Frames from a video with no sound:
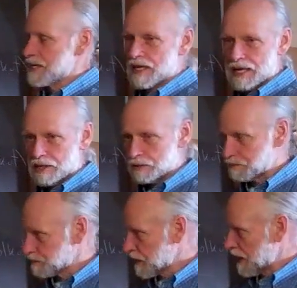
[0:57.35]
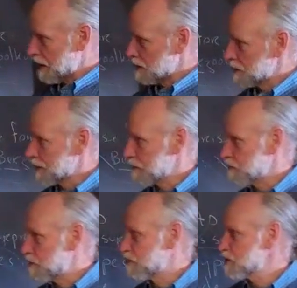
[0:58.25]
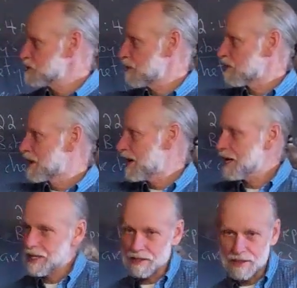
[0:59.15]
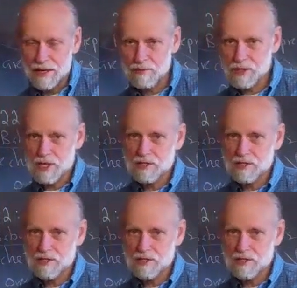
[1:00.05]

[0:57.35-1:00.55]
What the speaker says: now, first of all, Kaya. I want to say